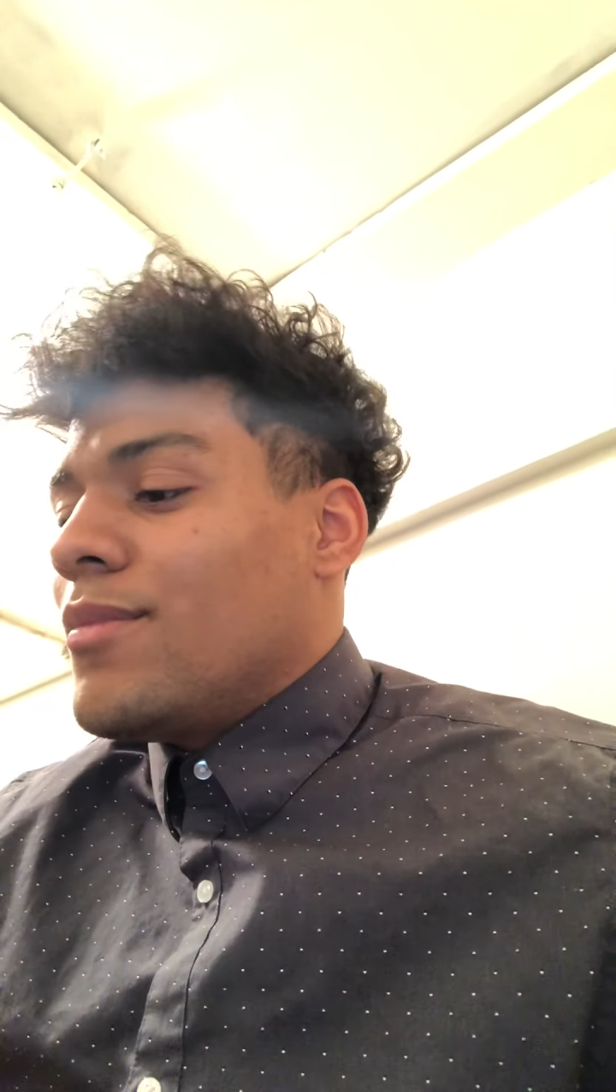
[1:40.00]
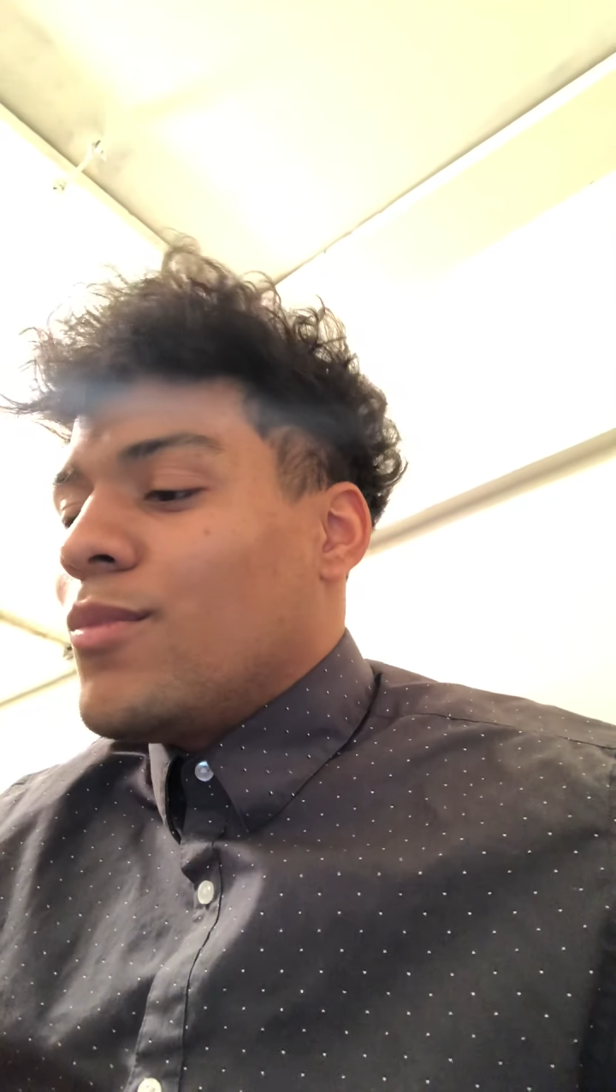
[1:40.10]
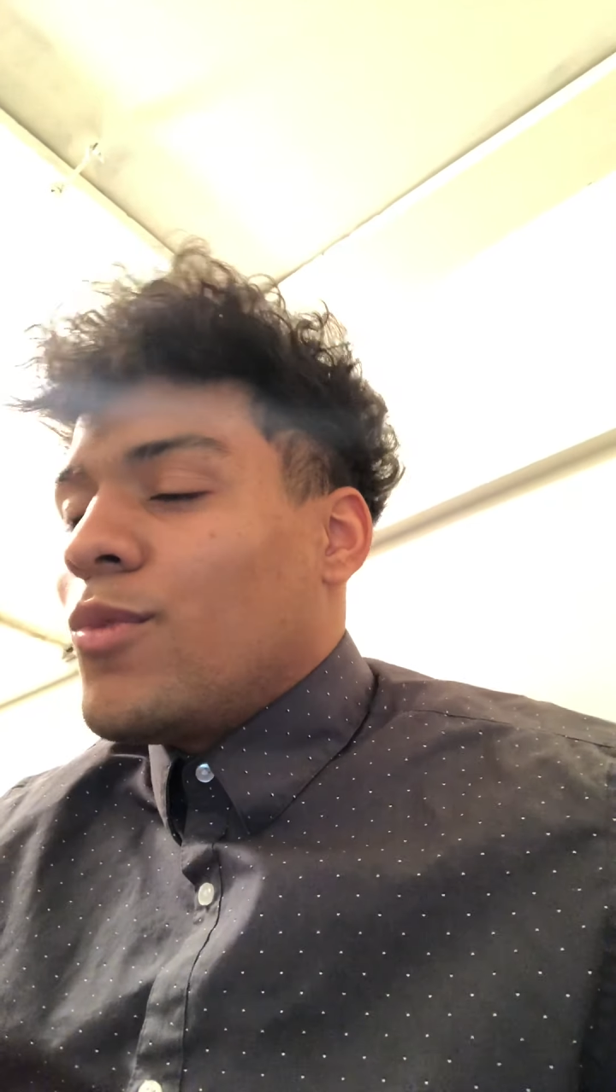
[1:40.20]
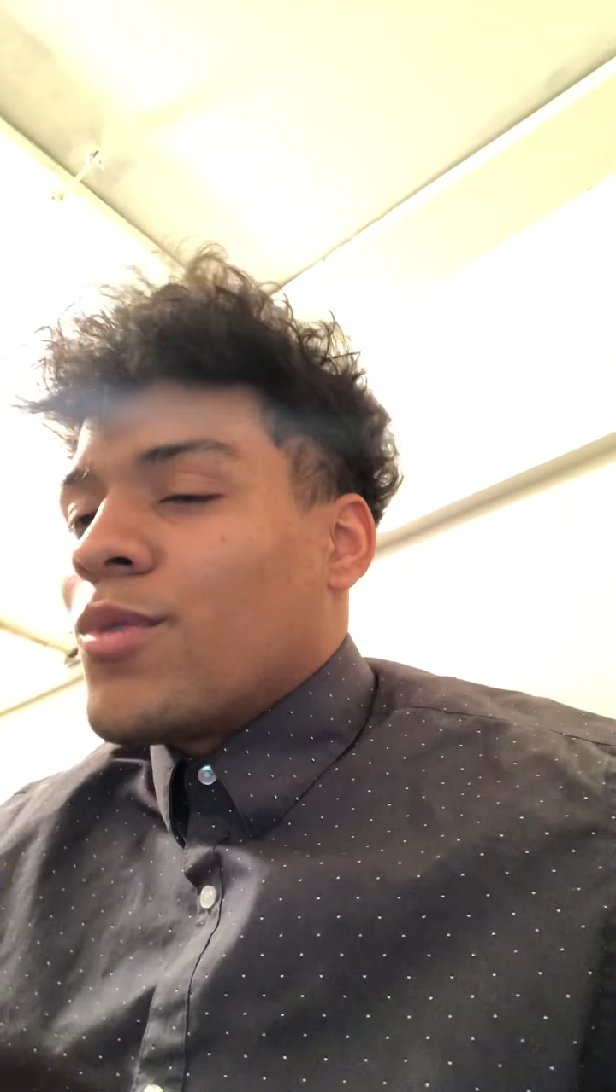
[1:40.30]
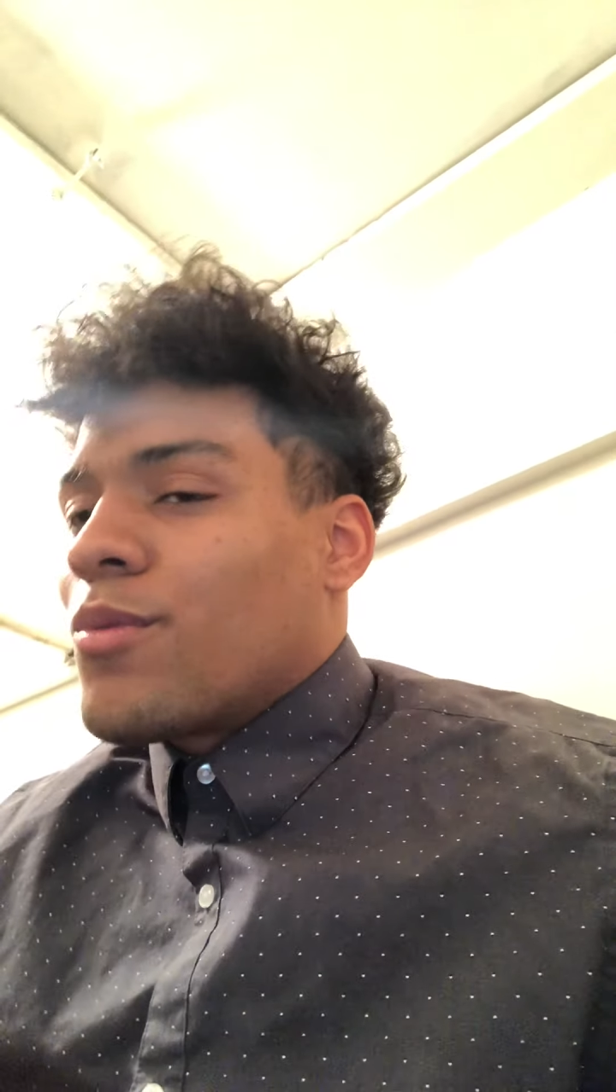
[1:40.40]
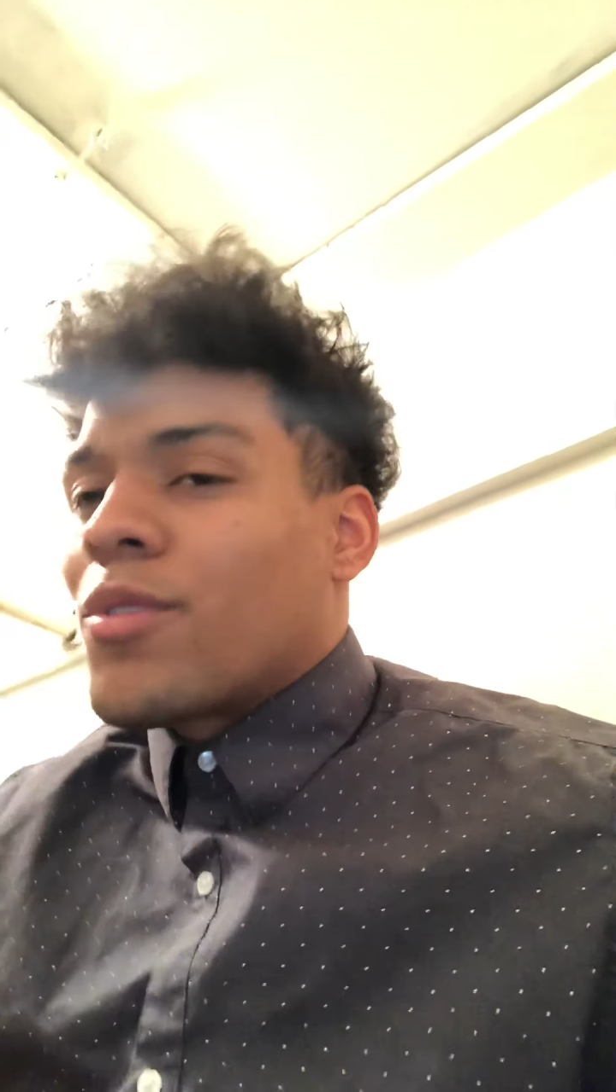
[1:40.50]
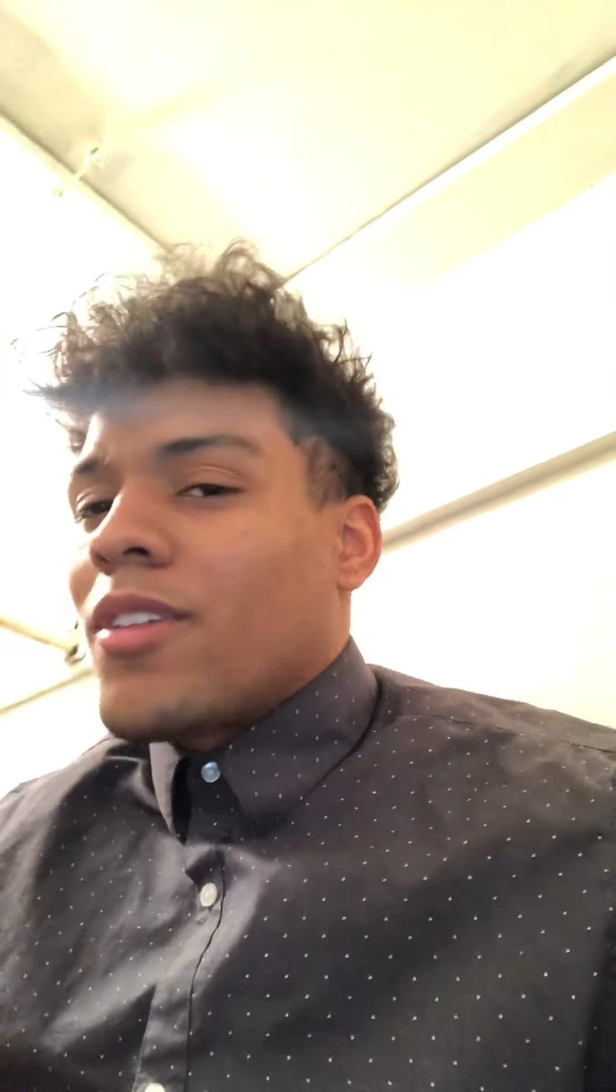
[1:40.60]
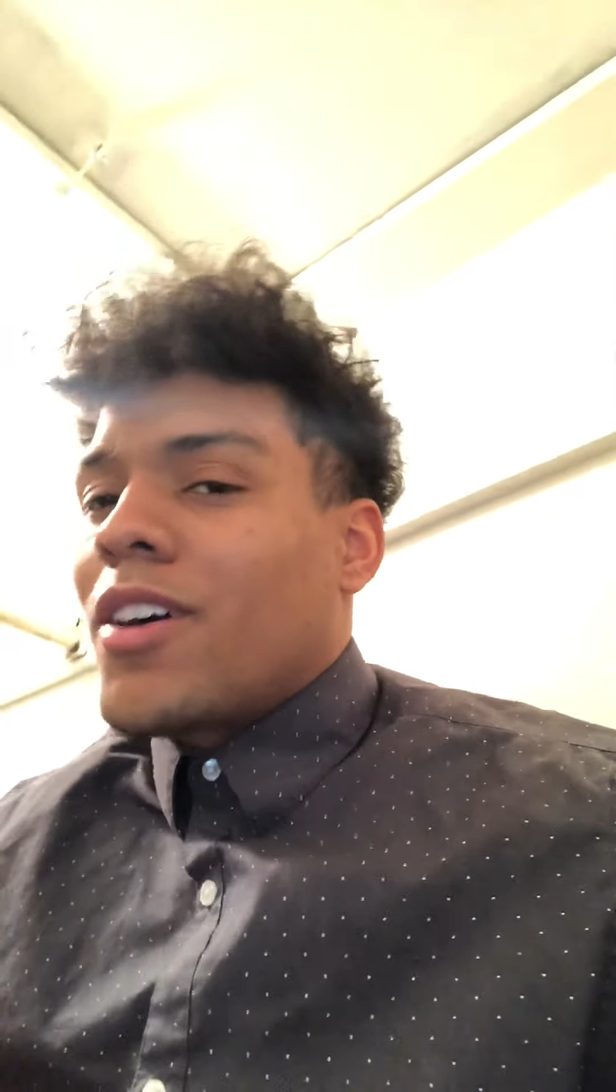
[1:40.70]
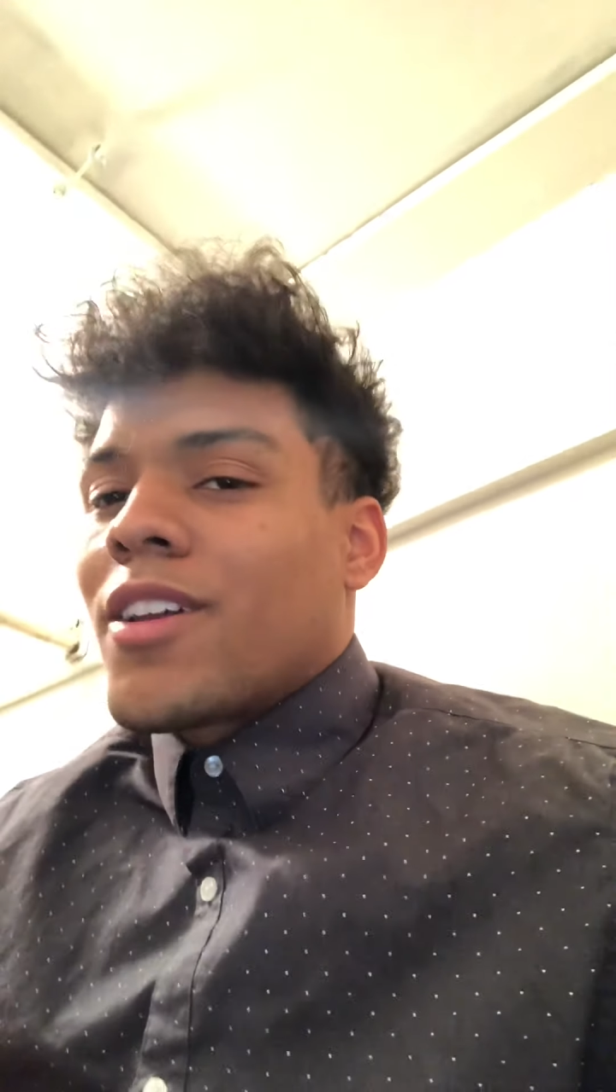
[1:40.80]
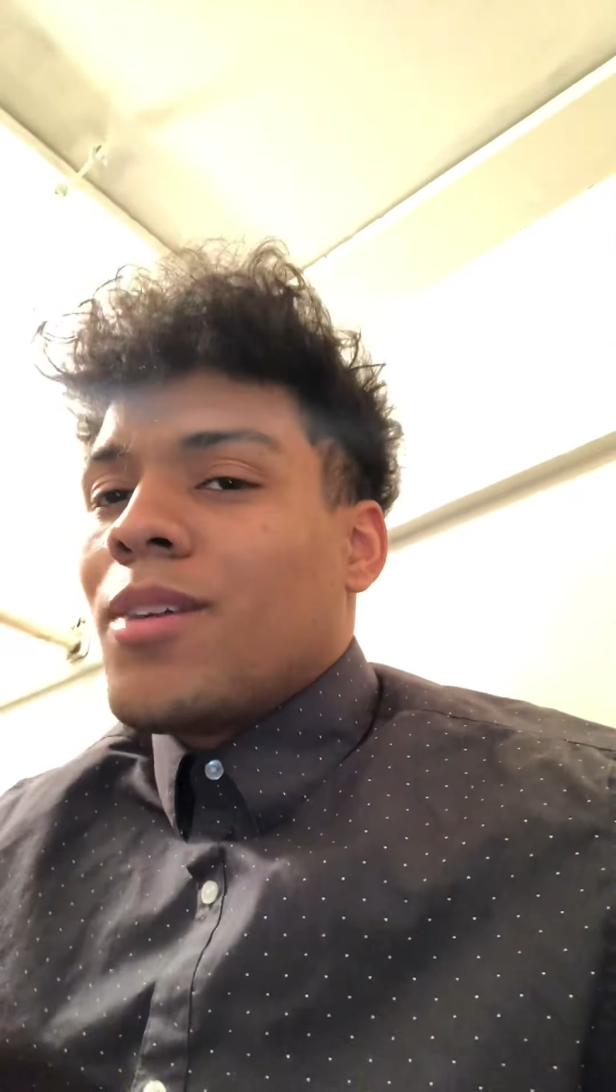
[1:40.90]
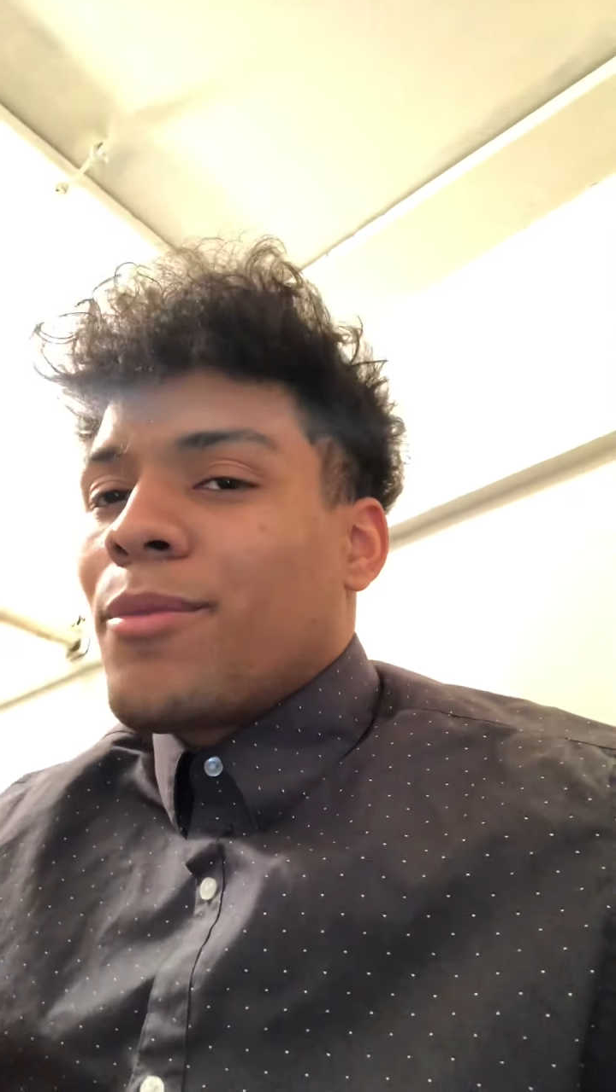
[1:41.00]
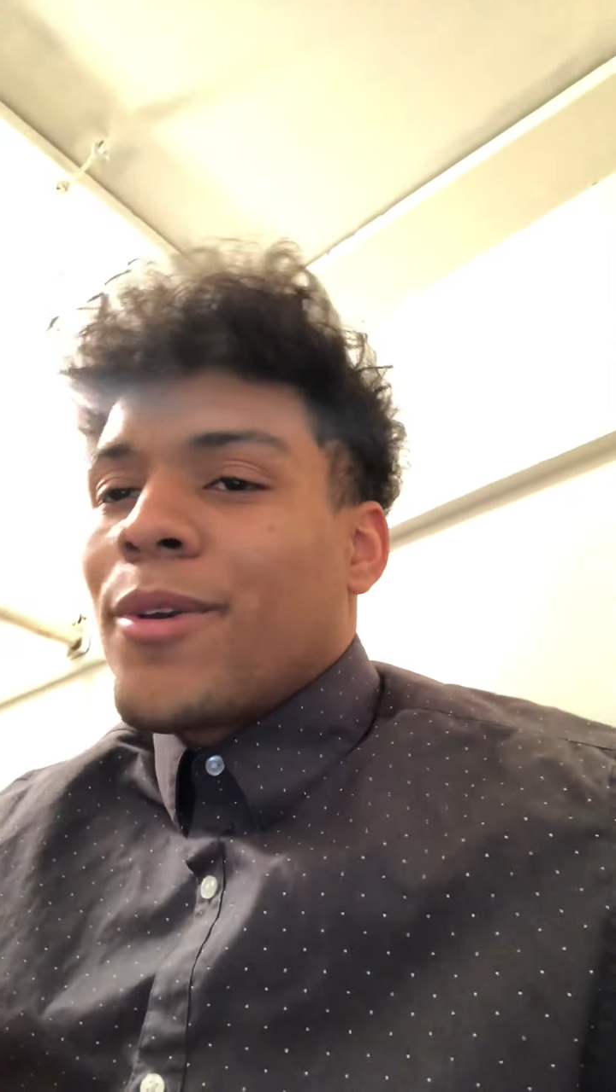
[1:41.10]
We're locking up